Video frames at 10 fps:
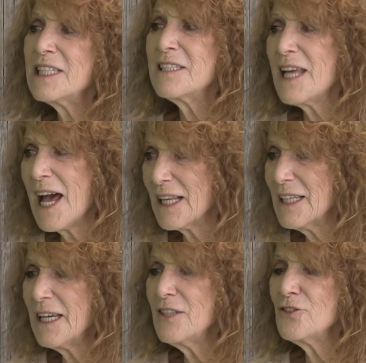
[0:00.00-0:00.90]

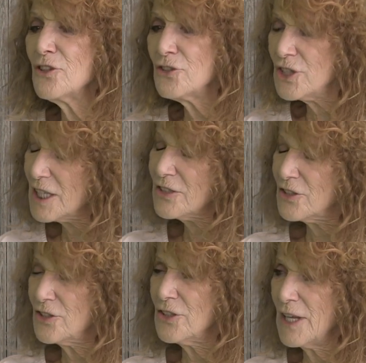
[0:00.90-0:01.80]
Exactly. And so she
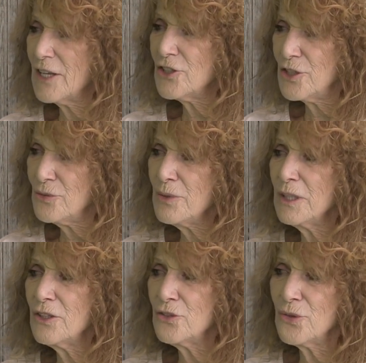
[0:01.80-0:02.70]
understood that. And she
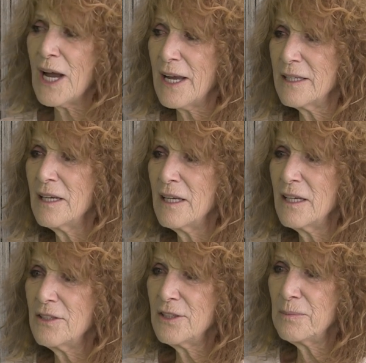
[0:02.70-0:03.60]
really tried
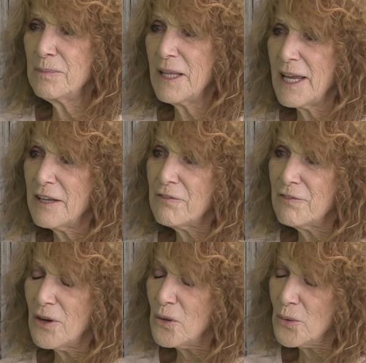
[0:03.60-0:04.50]
to play it
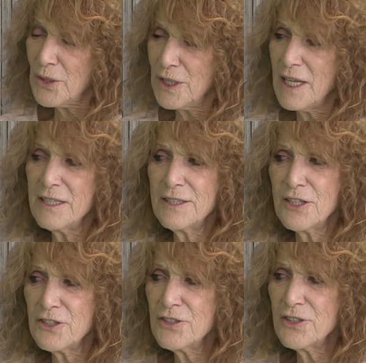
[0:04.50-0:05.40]
forward in
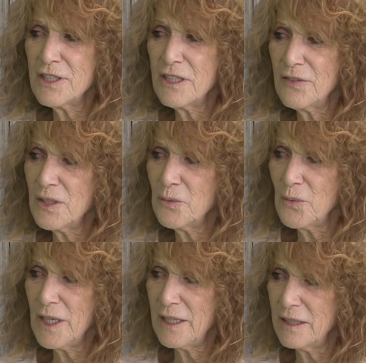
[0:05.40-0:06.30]
such a significant
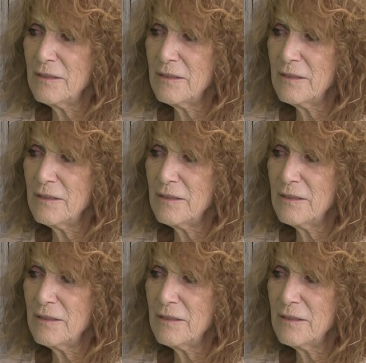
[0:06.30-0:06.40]
way.